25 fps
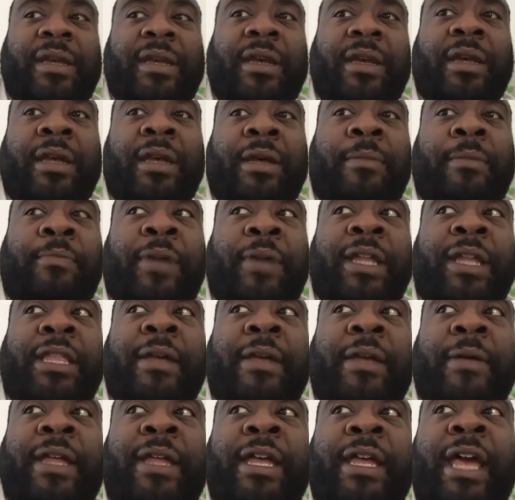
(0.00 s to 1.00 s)
But
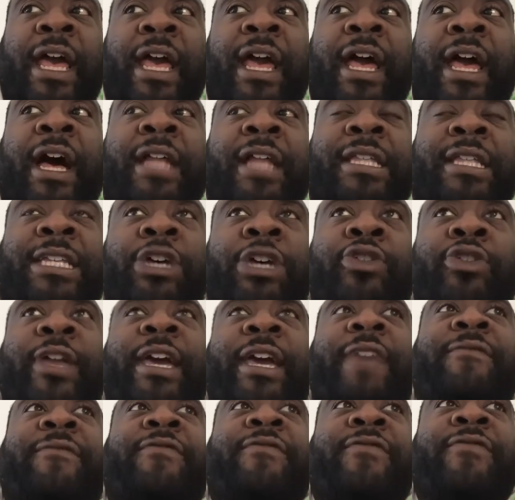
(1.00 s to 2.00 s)
until they
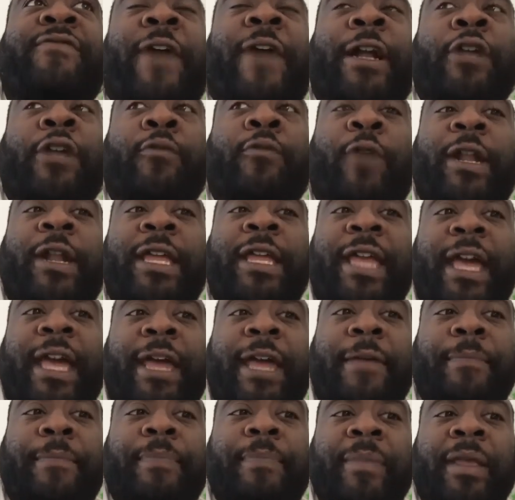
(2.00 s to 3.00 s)
can find a running
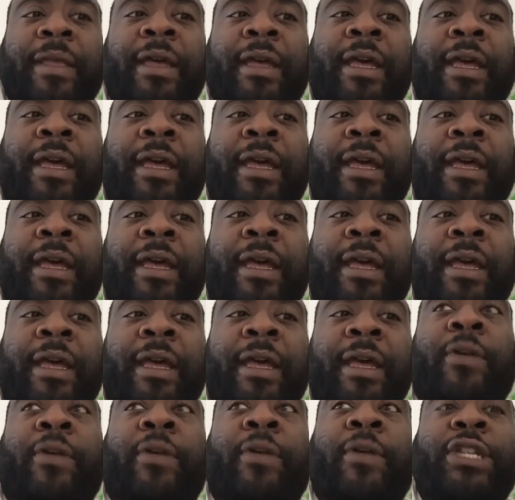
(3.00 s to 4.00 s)
game and be
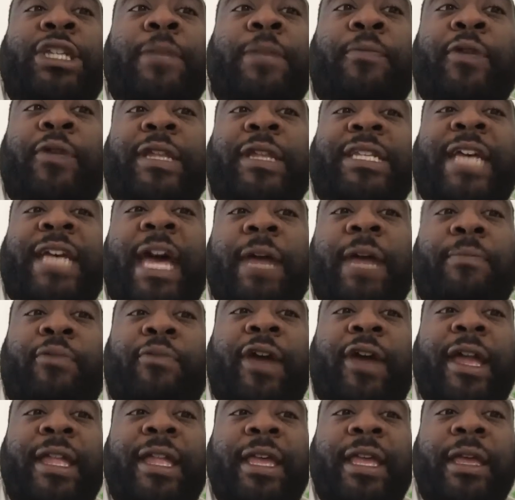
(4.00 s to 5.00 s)
able to protect
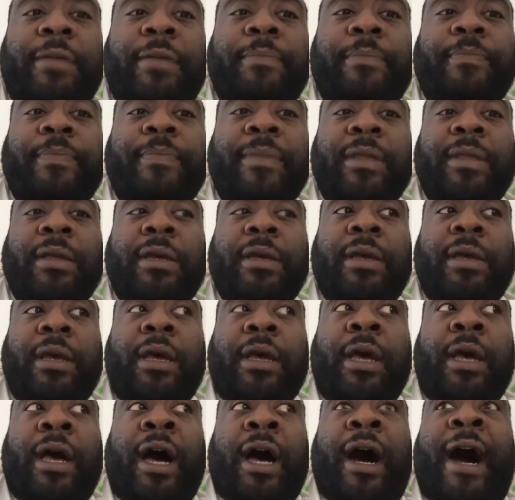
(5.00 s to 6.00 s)
Brady,
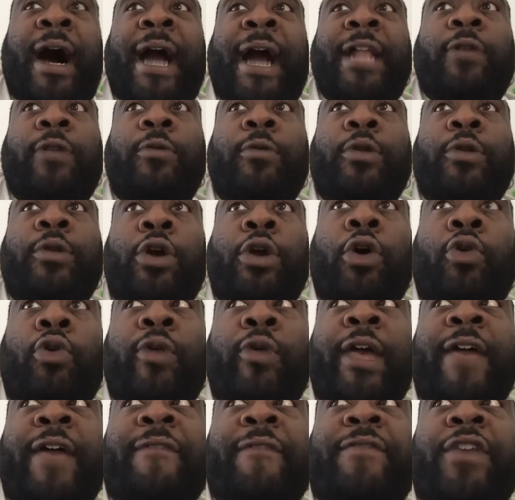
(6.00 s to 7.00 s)
I don't know
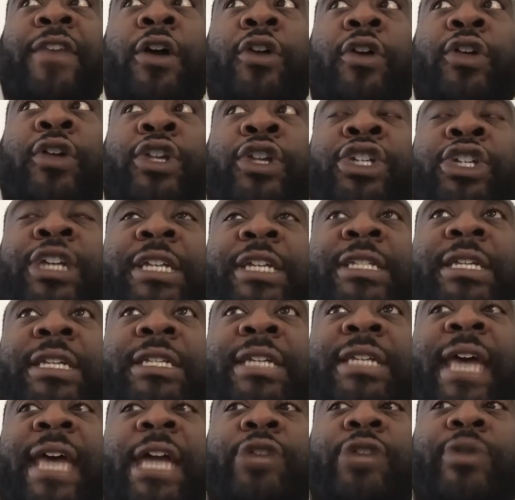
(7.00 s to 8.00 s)
if they're just as
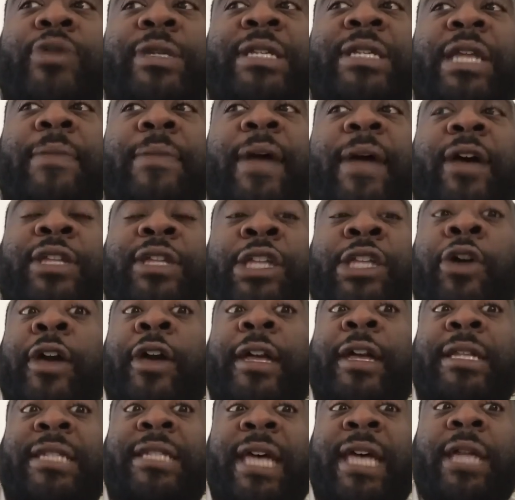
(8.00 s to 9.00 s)
dangerous as anybody else. They're a
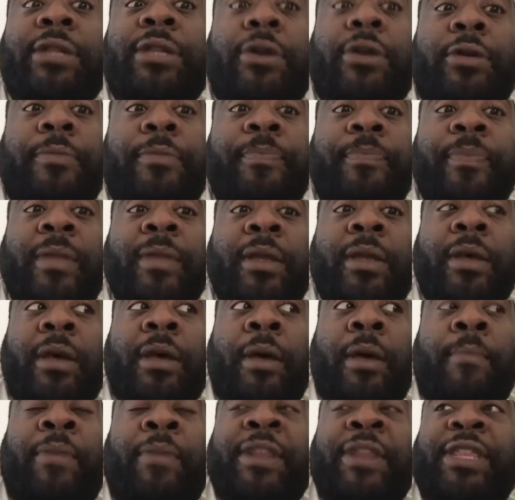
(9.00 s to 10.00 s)
contender,
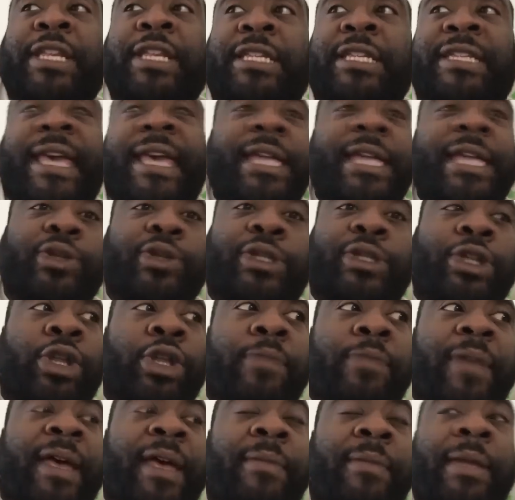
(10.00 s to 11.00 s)
but the Saints are still the
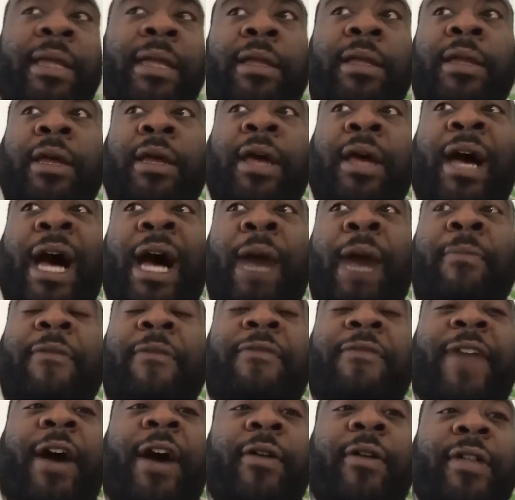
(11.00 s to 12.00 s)
best. I mean, I'm a
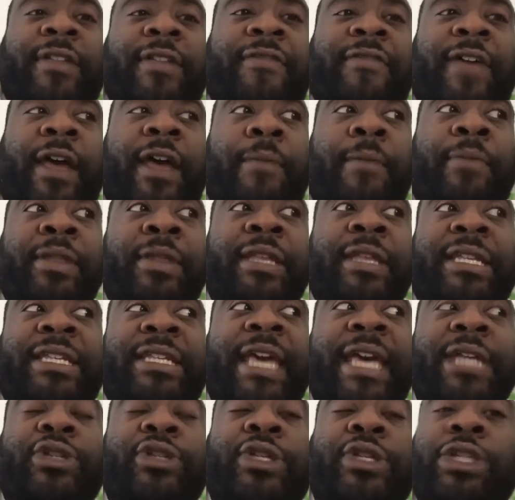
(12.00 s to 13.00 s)
Falcons fan, but the
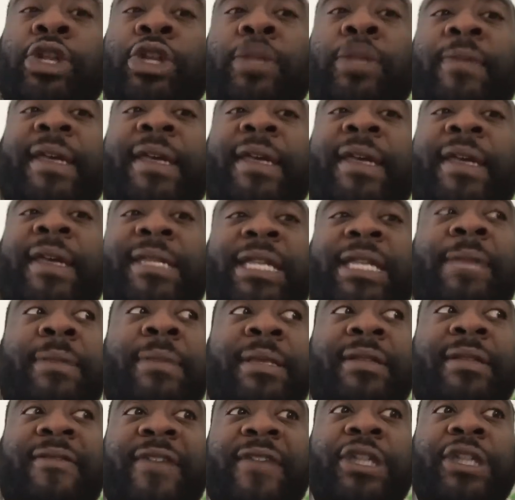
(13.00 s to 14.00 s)
Saints are still the best team in the
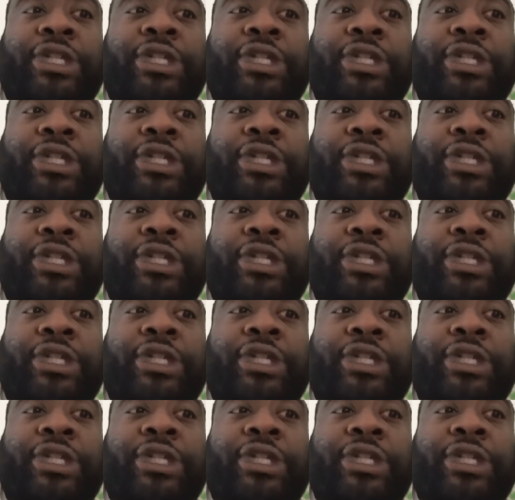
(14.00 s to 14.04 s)
division.